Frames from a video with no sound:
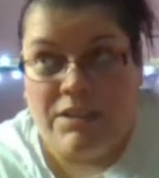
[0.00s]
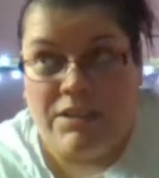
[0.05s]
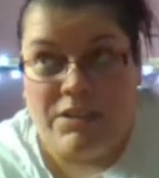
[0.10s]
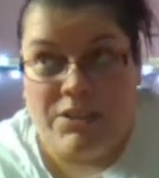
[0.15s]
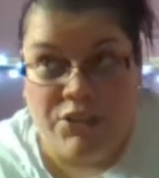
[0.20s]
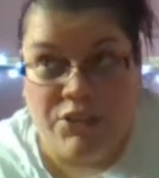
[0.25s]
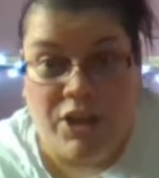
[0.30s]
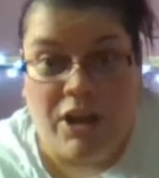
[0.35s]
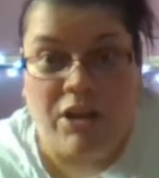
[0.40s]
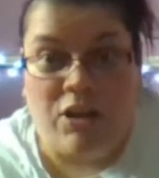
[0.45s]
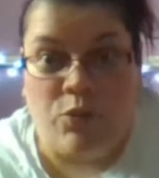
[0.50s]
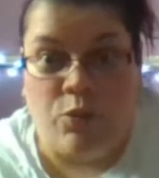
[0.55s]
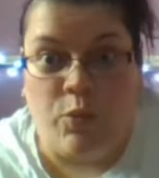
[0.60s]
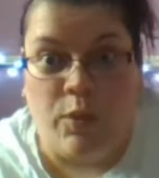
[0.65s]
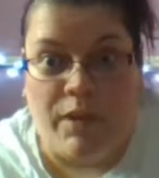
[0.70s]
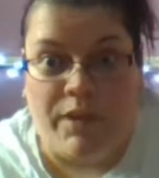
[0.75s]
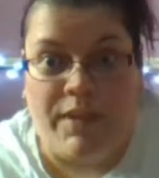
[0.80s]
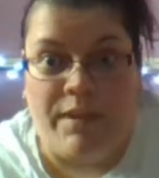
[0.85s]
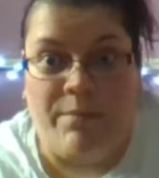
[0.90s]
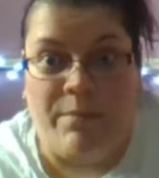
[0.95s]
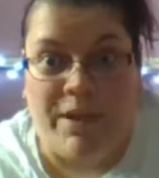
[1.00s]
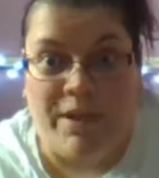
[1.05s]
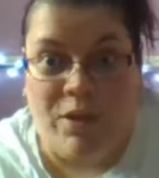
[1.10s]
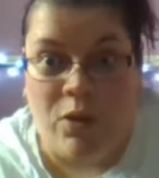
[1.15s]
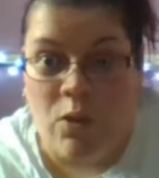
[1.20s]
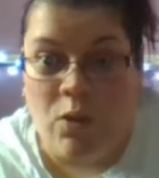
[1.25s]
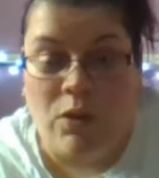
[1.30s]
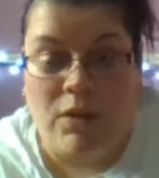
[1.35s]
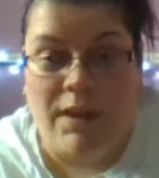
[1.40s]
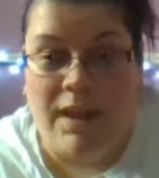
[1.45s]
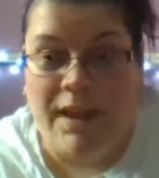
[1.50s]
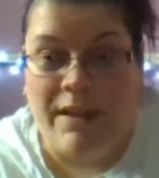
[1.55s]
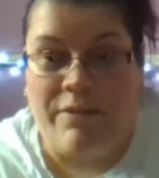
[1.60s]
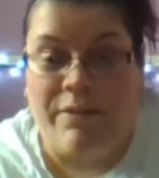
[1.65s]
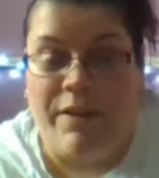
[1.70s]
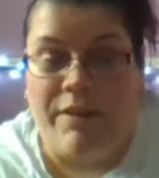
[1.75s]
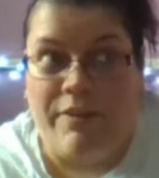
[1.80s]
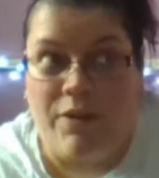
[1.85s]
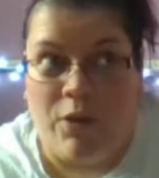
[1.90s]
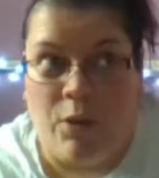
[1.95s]
struggled with it my whole
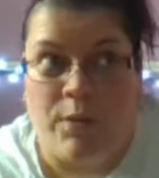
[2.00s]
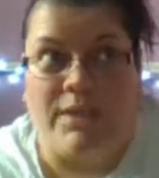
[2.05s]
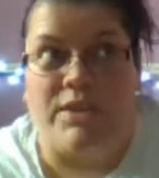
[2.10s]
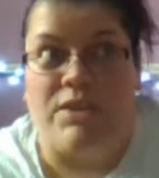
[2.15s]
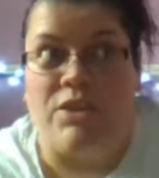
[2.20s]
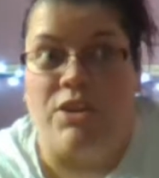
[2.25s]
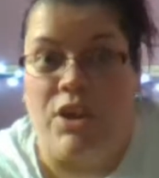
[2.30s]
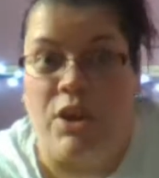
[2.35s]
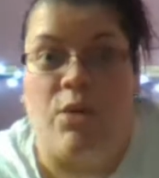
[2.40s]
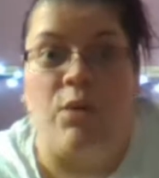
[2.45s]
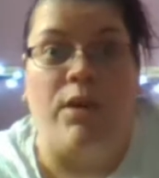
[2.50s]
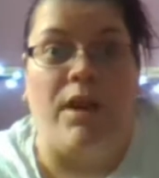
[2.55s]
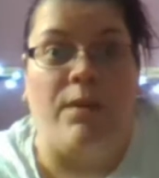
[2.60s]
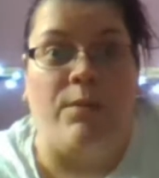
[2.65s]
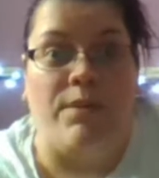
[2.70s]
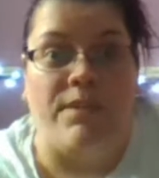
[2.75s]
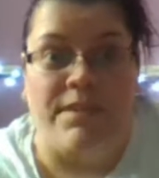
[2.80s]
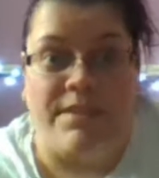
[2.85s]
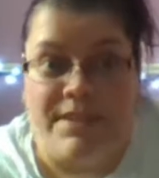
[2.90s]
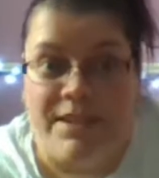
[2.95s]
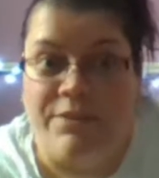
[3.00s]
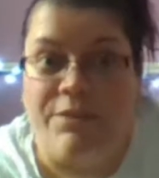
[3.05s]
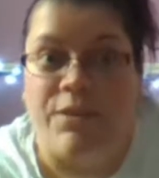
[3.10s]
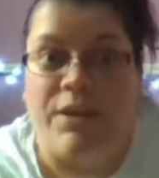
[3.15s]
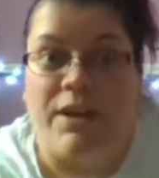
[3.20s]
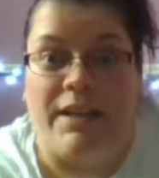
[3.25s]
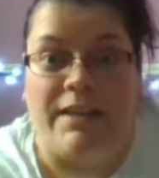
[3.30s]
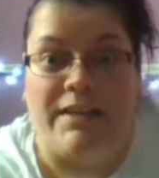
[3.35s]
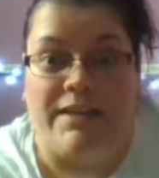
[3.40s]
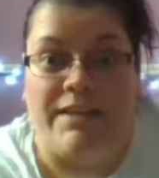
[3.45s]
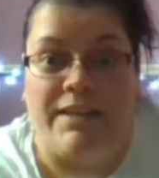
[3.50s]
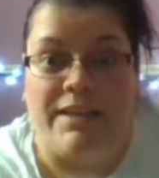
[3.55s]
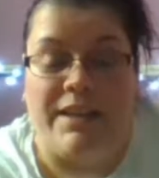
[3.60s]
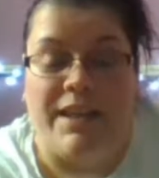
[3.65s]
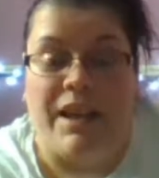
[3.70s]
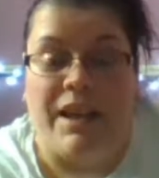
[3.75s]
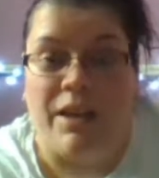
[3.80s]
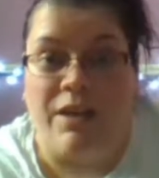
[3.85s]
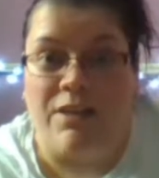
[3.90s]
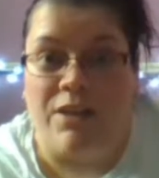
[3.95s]
life. I've always known I was different.
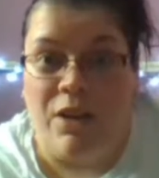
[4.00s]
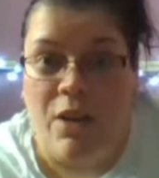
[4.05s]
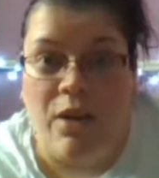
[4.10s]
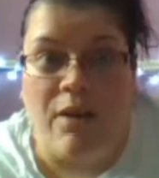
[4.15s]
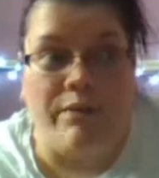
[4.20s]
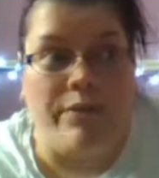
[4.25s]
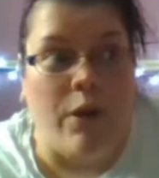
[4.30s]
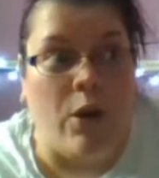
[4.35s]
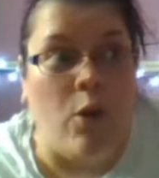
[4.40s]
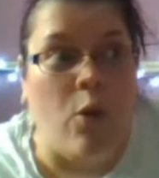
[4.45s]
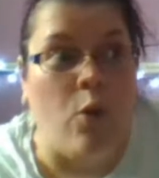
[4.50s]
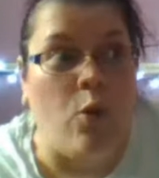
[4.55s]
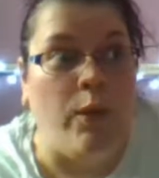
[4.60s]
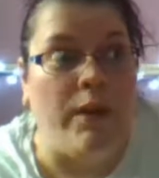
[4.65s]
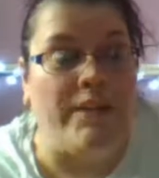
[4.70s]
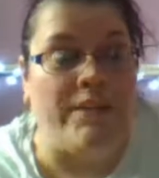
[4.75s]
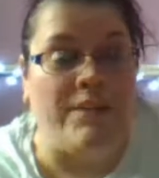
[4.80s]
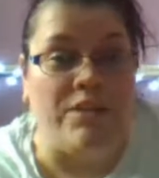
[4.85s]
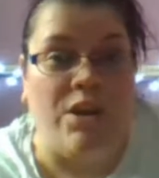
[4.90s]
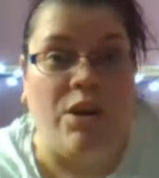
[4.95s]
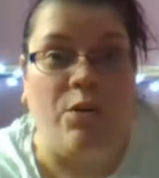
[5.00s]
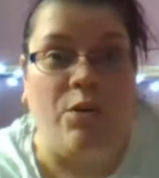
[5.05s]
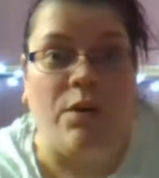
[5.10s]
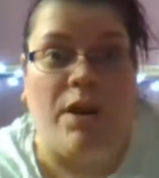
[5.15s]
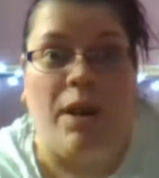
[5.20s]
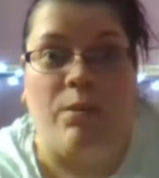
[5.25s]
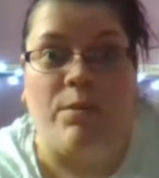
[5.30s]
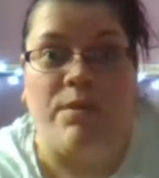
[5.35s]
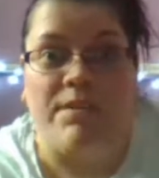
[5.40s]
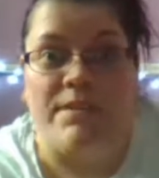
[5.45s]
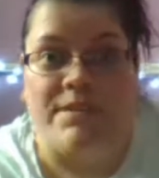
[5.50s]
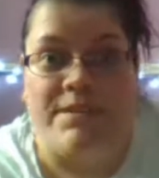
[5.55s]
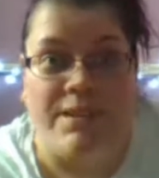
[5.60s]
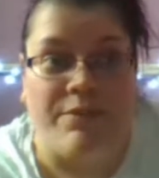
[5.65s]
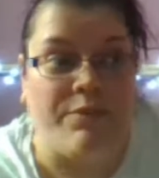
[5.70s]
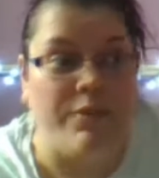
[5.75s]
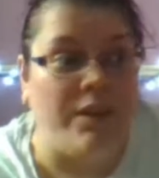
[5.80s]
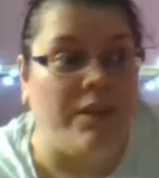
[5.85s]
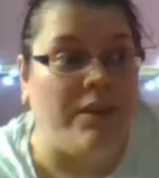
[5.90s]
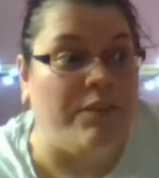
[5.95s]
I've always known I was
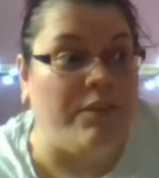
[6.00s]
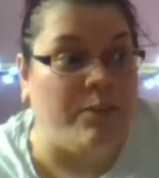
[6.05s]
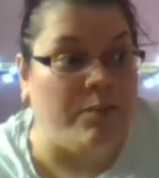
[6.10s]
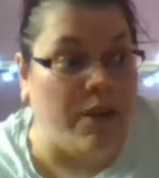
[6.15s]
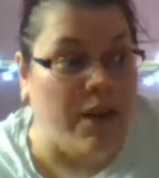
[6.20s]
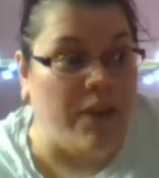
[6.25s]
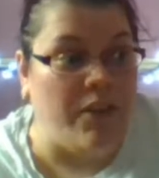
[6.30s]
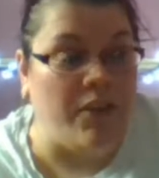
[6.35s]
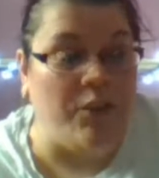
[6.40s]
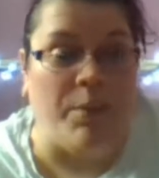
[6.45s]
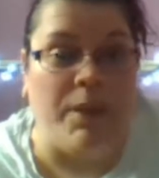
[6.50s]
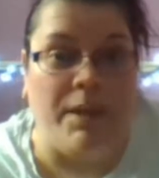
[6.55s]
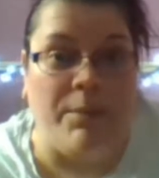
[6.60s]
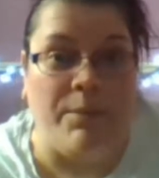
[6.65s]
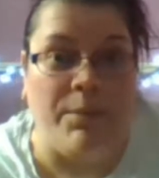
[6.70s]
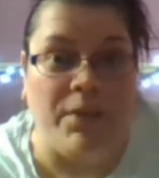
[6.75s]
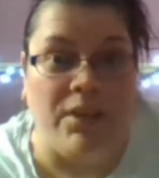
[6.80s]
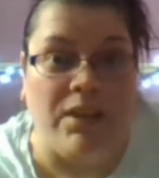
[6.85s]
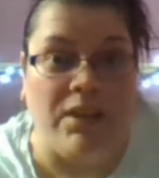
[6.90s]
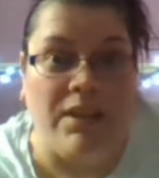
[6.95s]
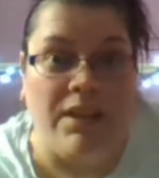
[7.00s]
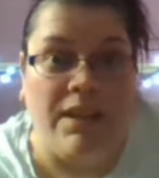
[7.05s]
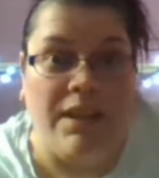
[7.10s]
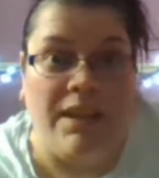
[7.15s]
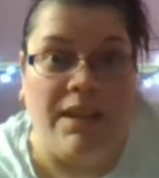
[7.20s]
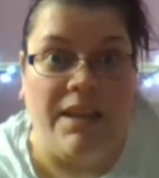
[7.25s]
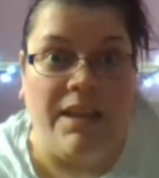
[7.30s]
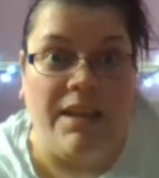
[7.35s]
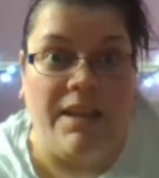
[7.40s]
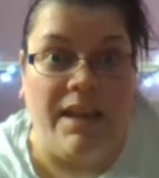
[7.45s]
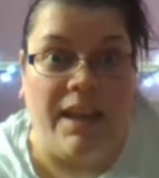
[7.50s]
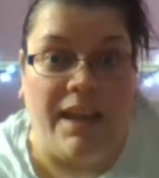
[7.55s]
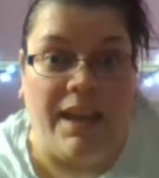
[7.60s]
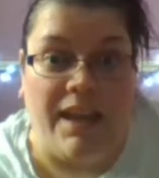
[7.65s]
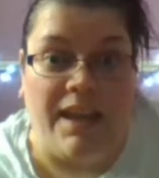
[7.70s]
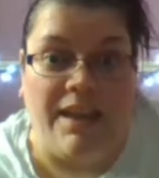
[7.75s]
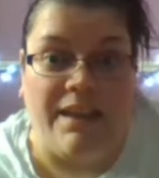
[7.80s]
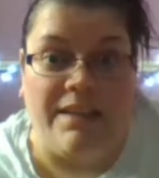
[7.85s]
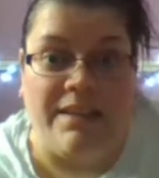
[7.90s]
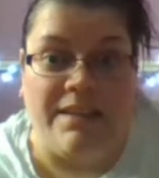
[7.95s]
different from other people.
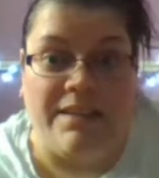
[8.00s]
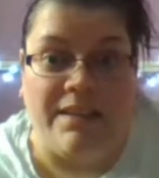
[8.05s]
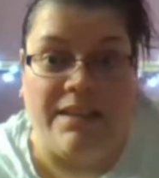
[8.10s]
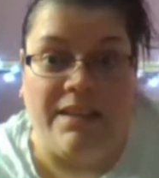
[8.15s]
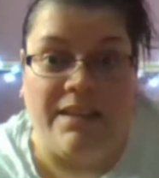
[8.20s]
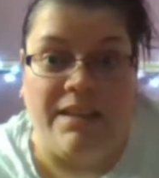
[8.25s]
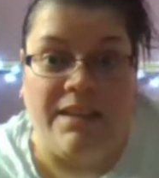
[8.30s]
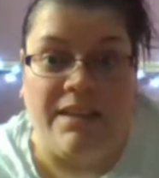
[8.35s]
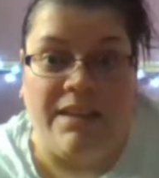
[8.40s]
And